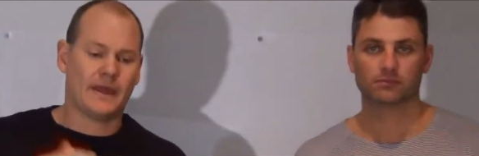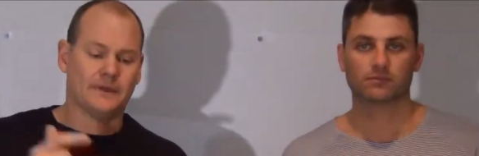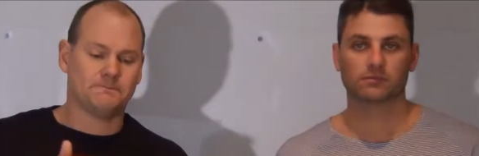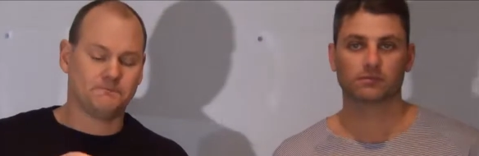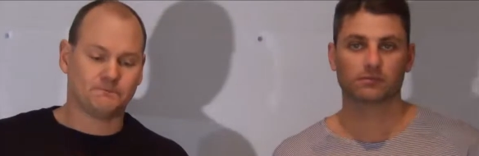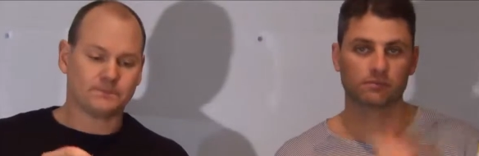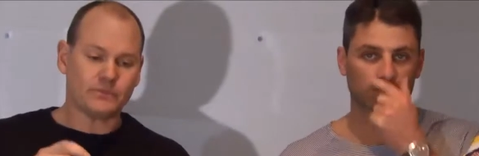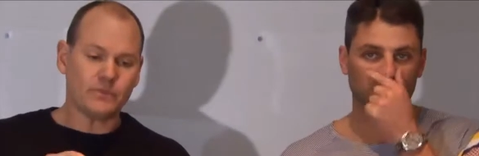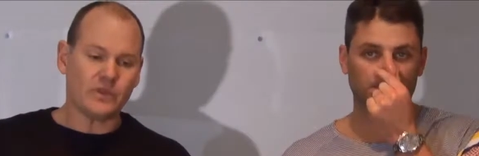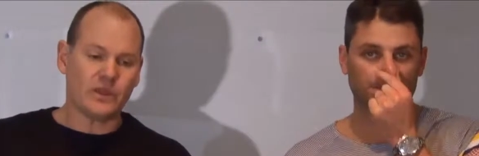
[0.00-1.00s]
Speaker 1: Um,
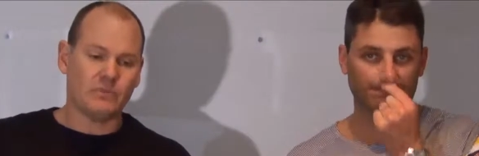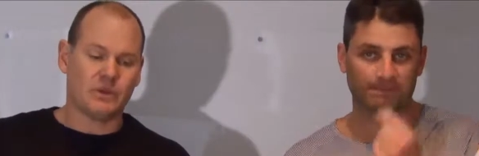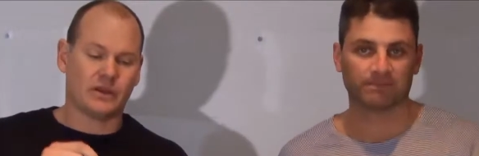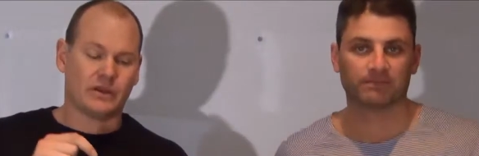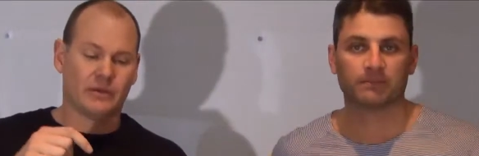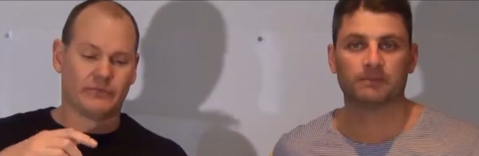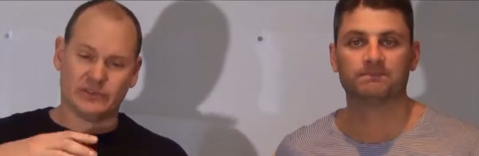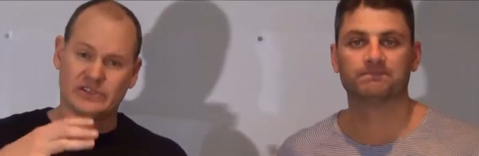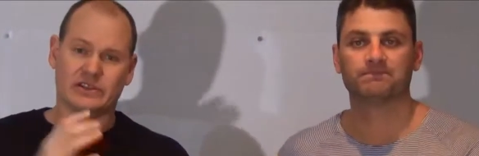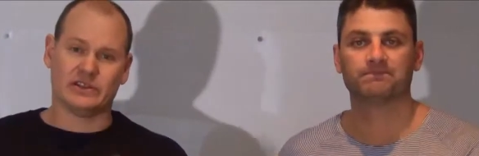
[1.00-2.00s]
but um,
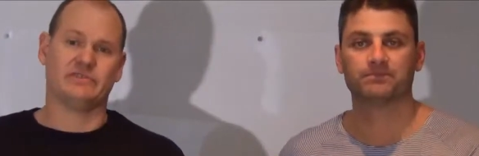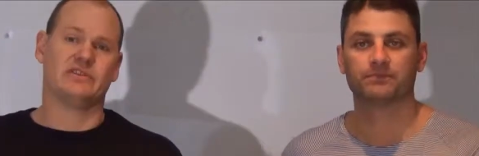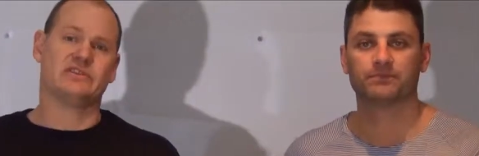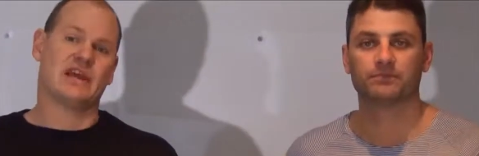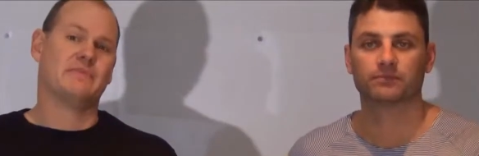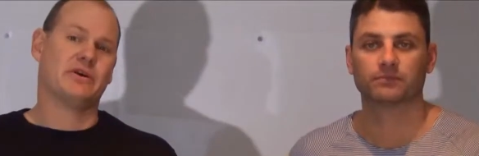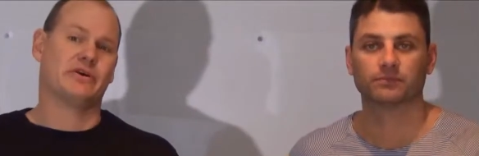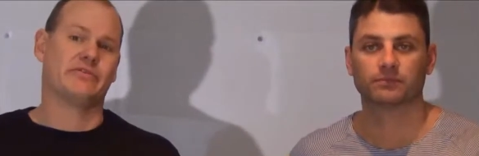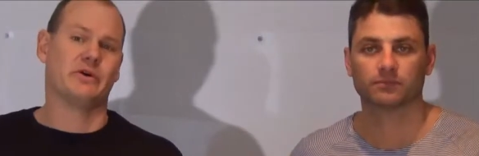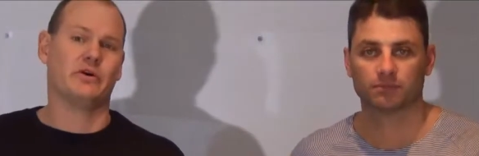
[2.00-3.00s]
Felicity had lived in the same
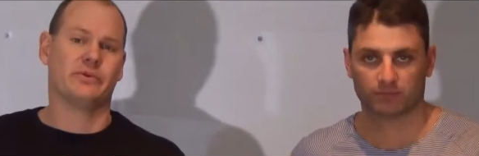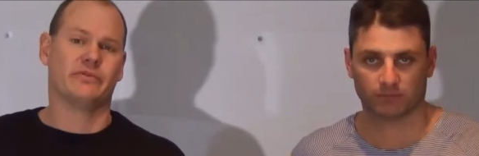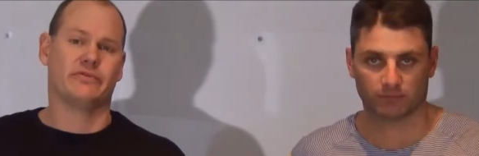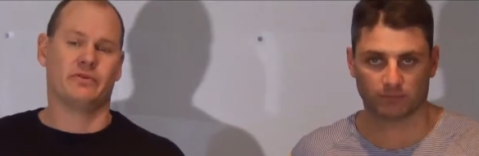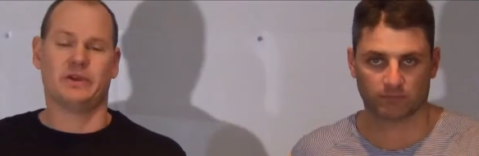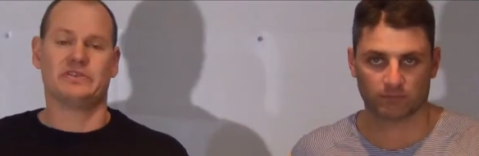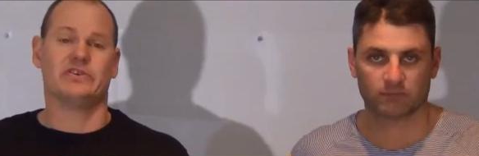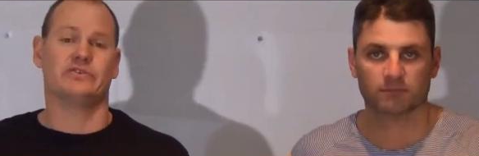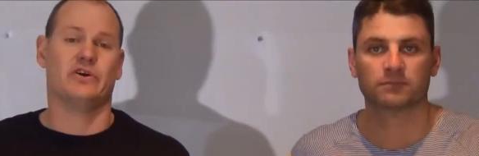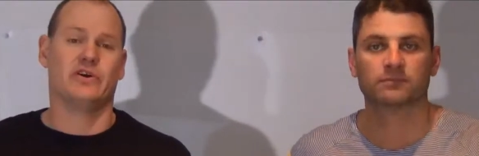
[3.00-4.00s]
area of Melbourne for basically her
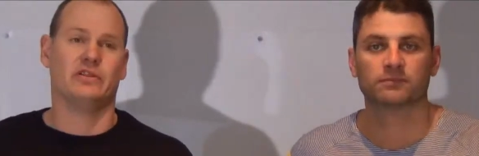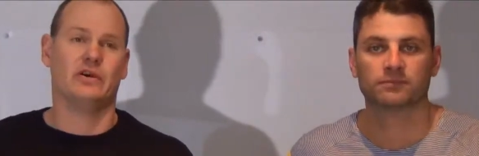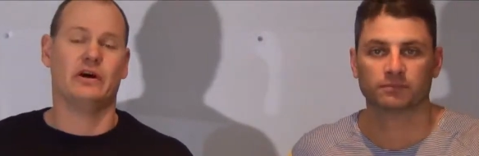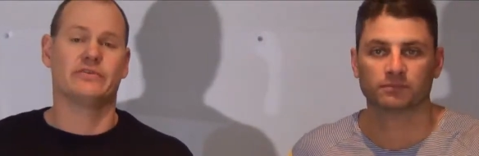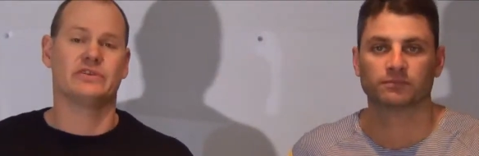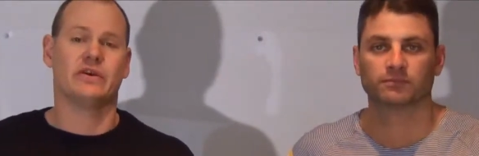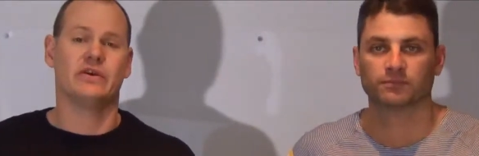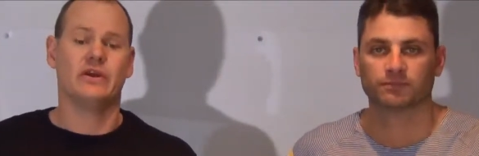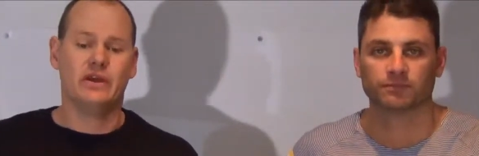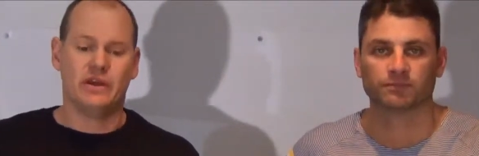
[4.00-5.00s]
entire life.
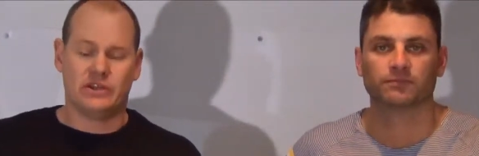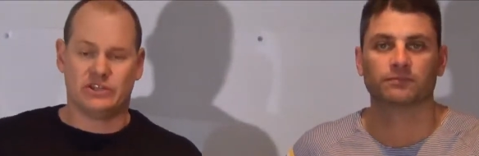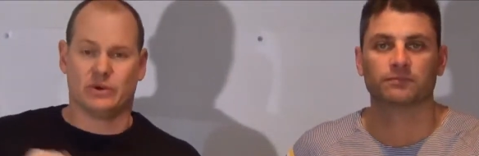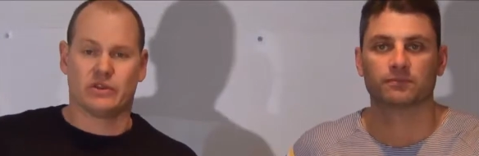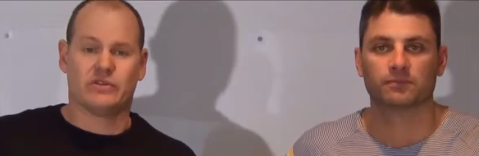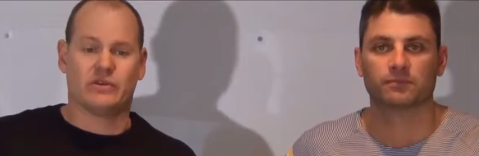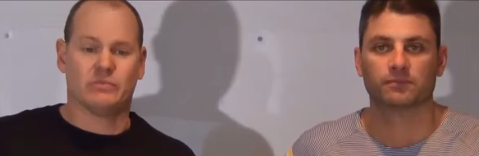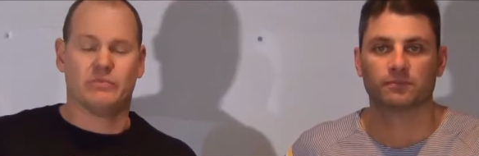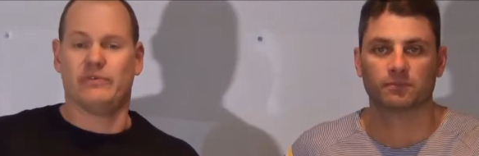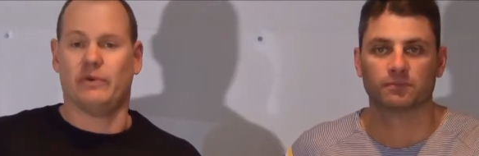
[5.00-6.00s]
So she wanted to,
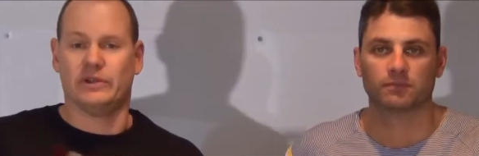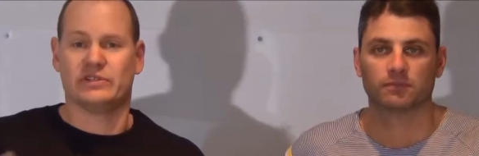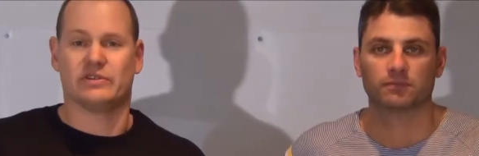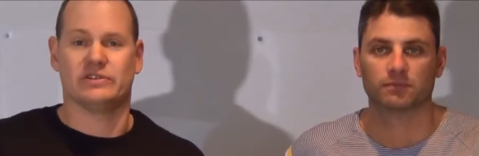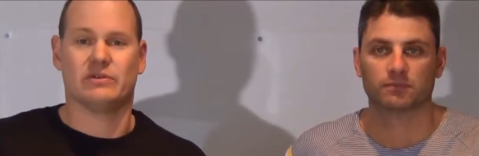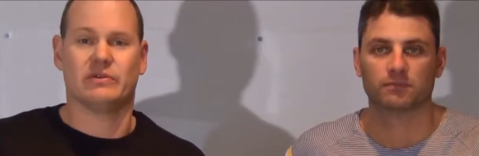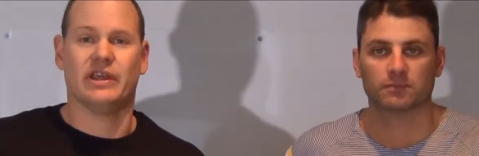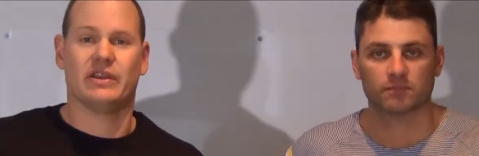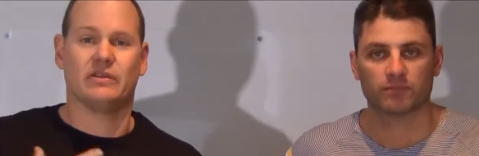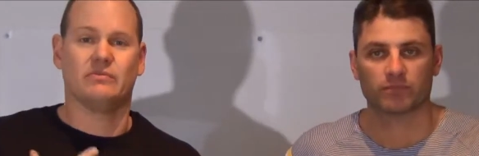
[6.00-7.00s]
before we sort of settled
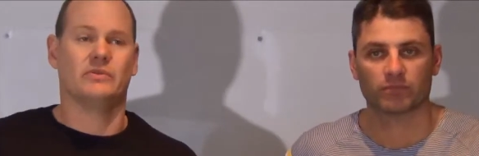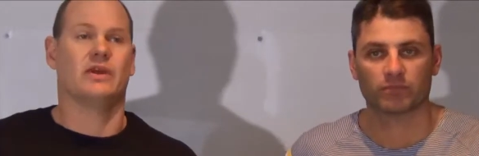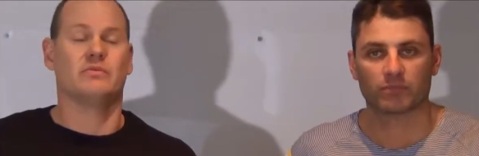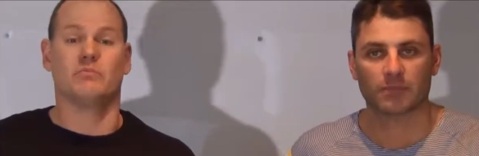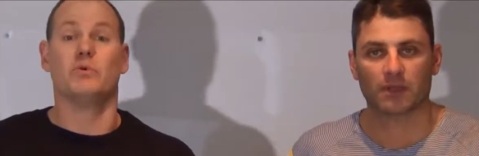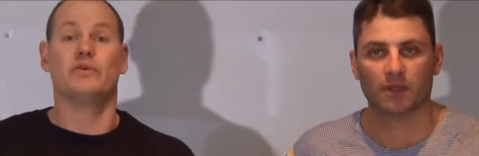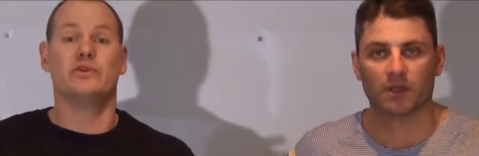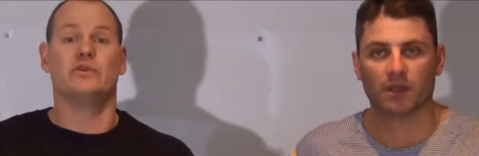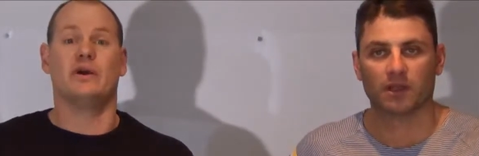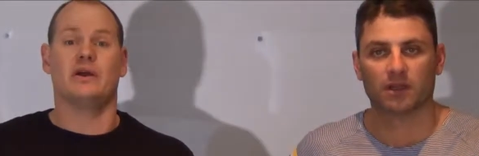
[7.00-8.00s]
down and uh, moved
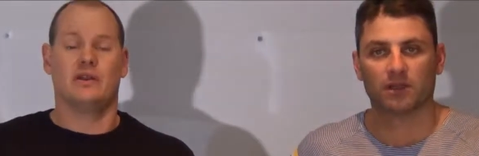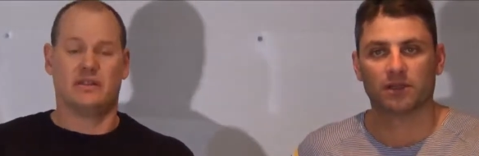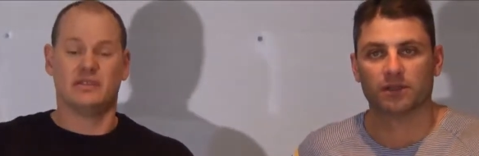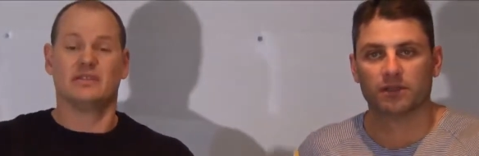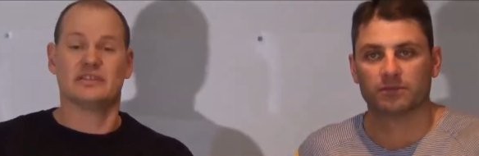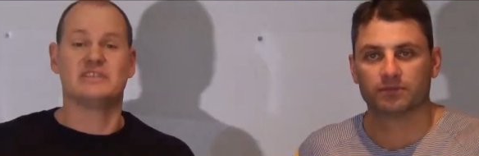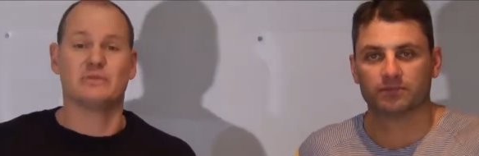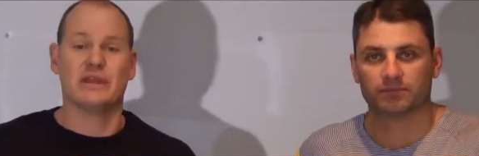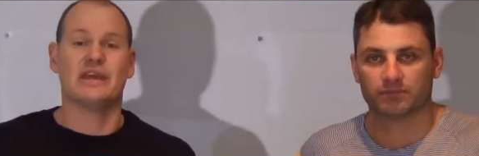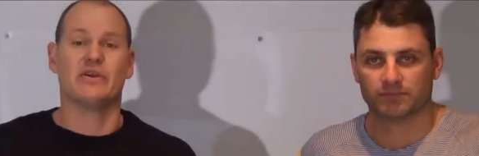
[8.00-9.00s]
into our the
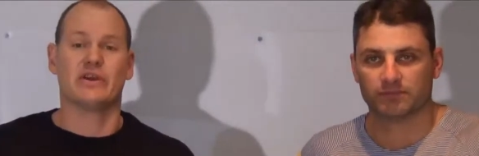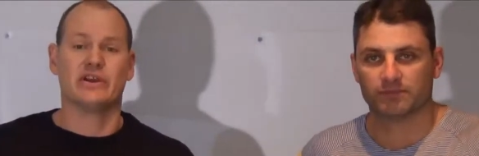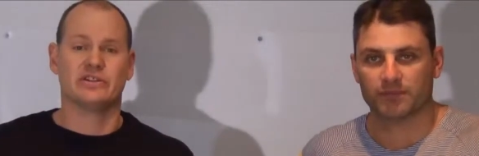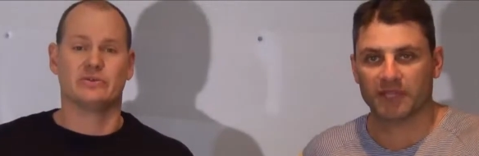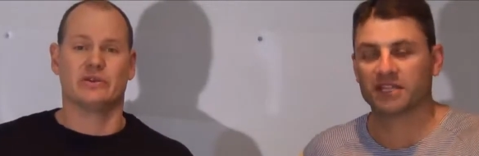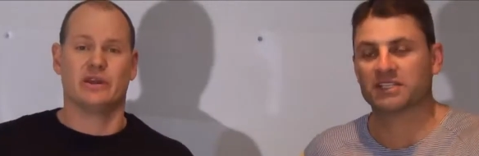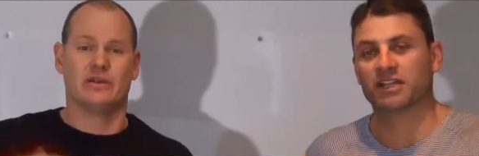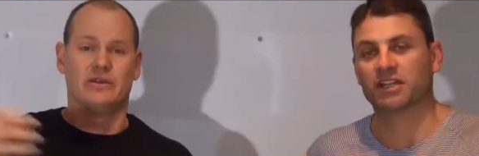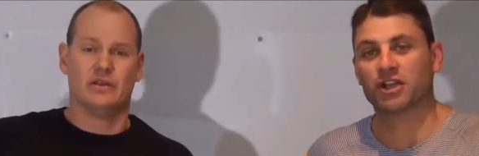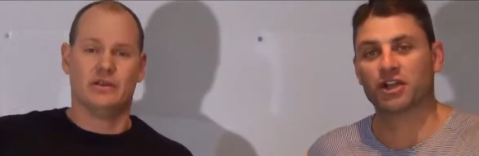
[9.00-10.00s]
similar area. She you wanted can to take
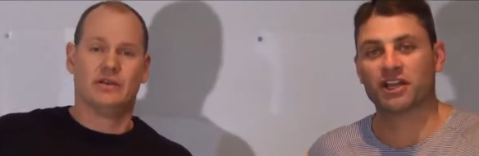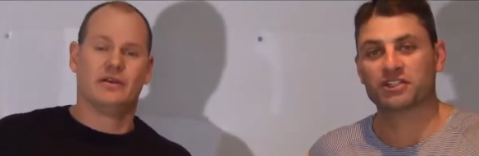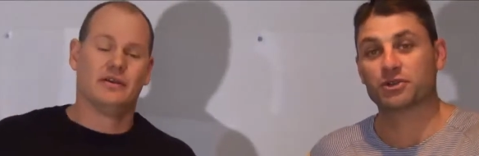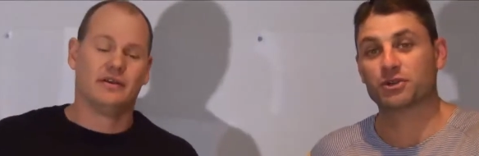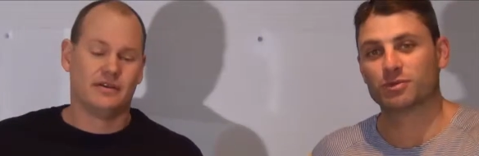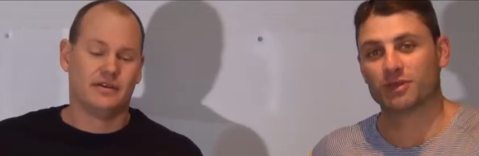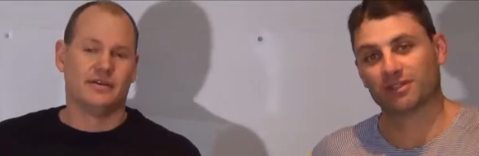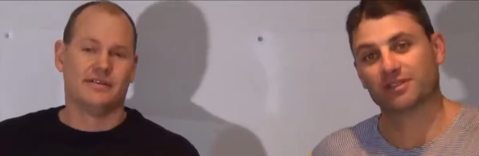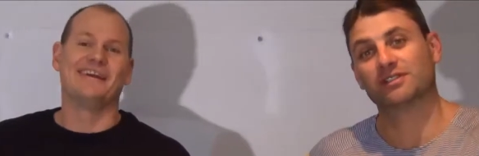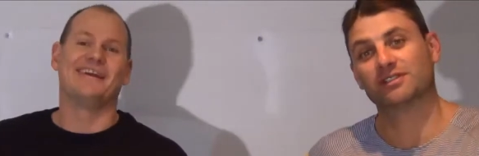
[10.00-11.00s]
go. the girl out of Scoresby.
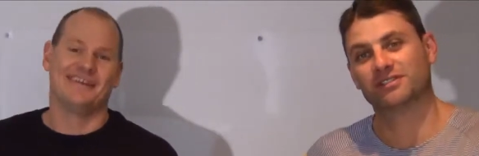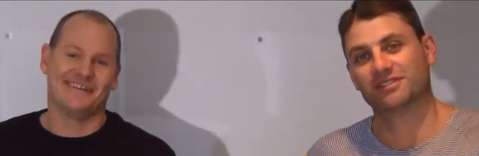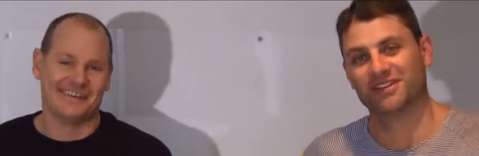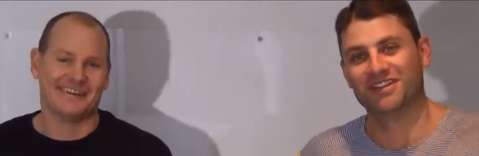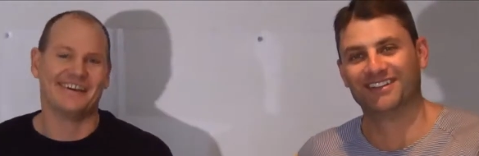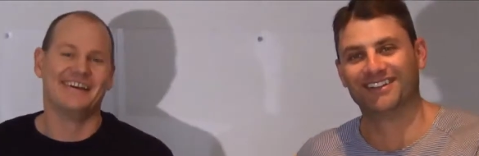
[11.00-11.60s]
There you go. There you go.